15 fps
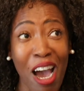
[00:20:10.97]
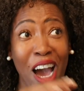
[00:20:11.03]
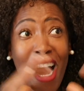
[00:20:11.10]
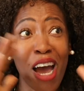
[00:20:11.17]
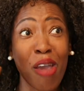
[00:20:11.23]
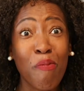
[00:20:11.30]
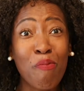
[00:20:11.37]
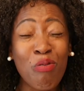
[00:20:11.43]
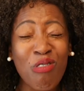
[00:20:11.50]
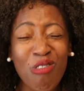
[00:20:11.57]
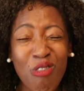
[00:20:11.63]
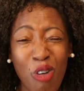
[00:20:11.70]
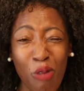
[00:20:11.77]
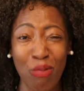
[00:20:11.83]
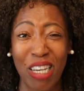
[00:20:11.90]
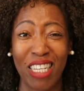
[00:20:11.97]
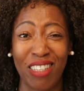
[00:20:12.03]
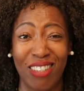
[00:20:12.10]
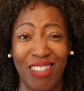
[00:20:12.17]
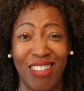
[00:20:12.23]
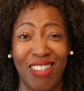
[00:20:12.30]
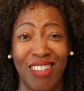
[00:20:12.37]
I
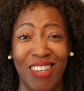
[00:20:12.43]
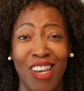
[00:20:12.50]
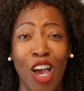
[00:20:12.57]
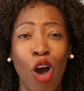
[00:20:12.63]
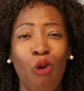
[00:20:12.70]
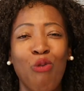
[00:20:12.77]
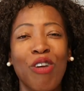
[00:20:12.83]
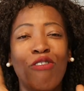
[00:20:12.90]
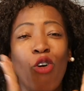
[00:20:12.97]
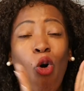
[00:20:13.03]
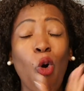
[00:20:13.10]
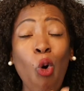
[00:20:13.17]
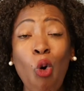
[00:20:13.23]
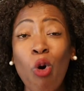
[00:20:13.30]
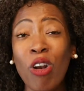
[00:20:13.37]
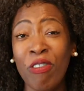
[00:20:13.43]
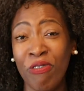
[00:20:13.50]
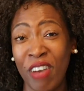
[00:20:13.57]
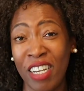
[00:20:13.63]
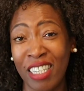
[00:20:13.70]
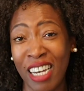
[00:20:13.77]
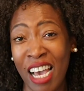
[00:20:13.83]
promise. We've all
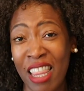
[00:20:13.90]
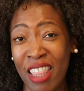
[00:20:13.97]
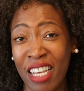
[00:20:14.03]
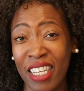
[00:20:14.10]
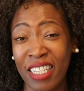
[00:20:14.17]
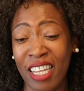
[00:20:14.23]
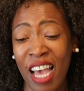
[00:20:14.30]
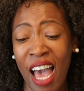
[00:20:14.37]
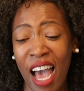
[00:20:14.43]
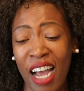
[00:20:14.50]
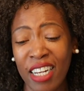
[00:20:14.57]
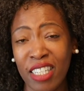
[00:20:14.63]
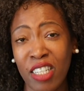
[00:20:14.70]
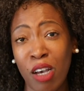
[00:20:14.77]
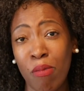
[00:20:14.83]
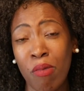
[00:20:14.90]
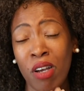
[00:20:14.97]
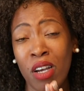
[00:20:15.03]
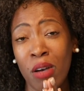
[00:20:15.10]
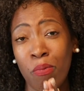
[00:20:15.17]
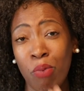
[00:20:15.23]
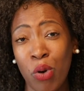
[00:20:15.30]
felt like this at some
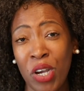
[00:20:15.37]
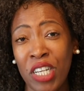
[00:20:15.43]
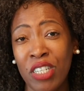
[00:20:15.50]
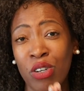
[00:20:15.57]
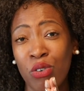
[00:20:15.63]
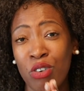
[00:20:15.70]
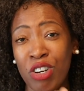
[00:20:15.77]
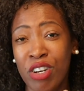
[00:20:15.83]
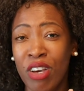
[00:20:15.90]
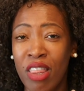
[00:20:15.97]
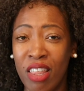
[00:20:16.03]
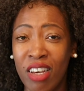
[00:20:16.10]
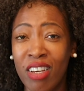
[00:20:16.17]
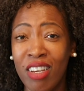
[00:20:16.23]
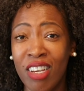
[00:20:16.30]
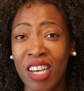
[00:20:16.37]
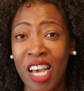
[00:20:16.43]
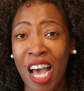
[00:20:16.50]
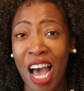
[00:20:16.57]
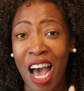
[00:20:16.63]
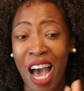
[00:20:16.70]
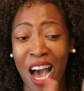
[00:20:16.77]
point or another
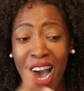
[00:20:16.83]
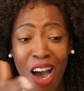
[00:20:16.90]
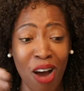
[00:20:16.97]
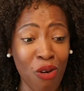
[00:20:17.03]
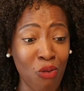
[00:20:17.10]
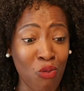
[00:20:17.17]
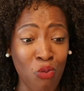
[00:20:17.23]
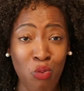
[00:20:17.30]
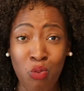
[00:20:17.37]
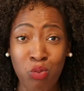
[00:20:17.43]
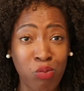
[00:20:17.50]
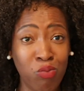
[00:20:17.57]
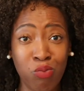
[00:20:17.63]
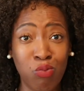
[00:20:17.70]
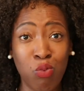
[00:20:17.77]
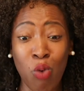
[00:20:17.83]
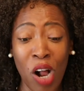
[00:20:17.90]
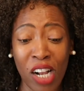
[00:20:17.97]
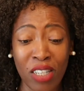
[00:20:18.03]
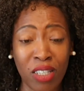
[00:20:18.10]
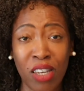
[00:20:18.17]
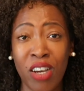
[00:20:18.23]

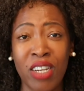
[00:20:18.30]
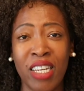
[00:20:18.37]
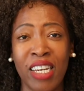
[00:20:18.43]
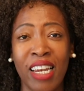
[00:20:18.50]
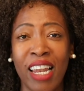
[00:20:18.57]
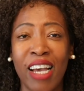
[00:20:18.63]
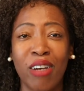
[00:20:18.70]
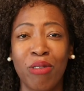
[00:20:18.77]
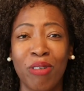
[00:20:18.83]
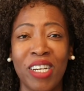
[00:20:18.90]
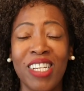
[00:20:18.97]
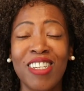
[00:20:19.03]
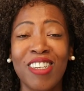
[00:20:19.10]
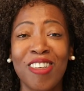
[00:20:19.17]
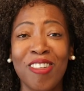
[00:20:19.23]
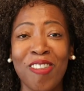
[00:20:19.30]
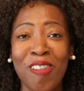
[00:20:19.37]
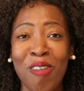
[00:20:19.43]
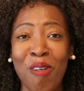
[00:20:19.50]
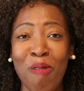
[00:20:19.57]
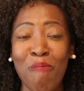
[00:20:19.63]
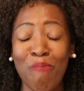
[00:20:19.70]
whilst learning a language.
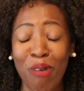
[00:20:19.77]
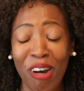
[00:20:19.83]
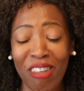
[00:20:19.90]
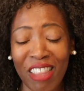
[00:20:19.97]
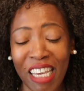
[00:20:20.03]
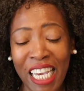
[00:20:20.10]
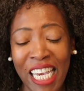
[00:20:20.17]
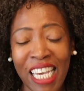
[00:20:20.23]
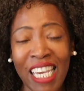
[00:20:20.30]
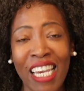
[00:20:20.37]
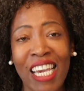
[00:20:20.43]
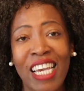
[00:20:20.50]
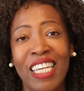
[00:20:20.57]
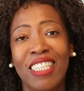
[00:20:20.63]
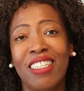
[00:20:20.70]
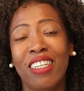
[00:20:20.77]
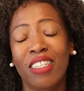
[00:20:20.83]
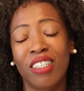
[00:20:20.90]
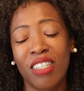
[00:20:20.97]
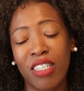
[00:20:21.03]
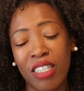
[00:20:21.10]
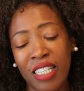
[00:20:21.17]
But the key is
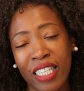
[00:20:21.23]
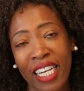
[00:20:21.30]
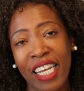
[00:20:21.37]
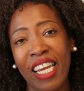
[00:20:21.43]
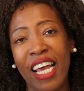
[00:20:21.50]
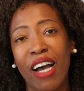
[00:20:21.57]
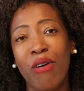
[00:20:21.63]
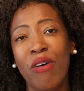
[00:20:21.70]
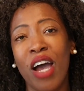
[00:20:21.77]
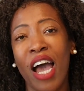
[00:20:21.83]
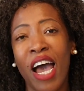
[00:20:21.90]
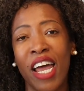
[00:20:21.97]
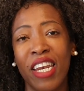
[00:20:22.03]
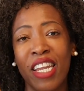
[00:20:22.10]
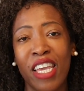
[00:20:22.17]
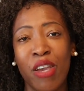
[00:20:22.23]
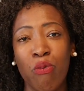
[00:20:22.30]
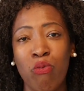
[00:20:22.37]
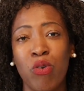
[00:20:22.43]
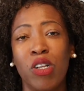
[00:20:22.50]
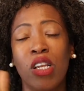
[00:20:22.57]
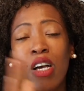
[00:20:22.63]
just to stick it out and
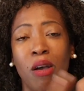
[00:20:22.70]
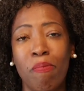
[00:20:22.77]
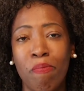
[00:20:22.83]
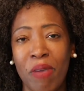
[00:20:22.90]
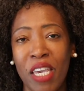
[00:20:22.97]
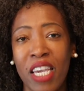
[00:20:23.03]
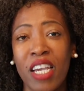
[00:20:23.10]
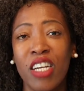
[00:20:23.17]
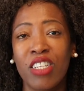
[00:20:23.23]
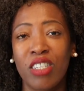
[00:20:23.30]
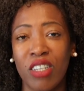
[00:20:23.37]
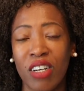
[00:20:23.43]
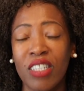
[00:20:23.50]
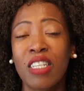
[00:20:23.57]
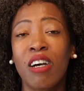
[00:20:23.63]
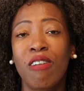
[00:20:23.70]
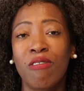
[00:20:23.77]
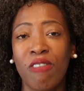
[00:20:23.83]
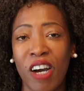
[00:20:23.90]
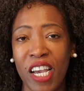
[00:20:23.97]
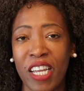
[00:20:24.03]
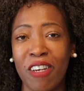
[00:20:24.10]
it will be just
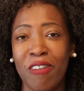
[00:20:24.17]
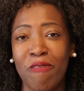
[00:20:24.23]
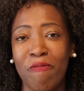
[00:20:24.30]
fine.